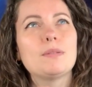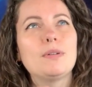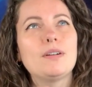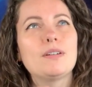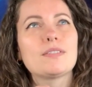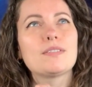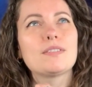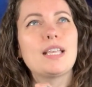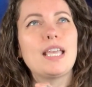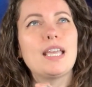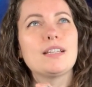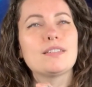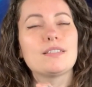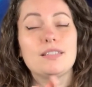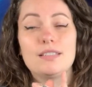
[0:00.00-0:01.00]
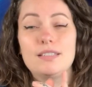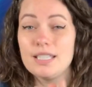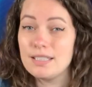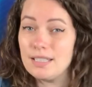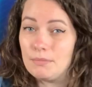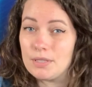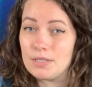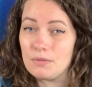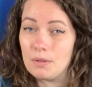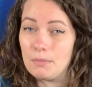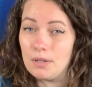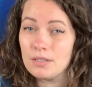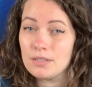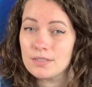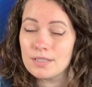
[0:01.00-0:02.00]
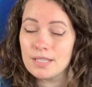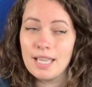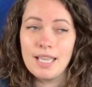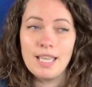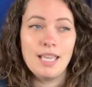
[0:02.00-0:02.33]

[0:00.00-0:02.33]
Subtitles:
box and the Disney mystery box.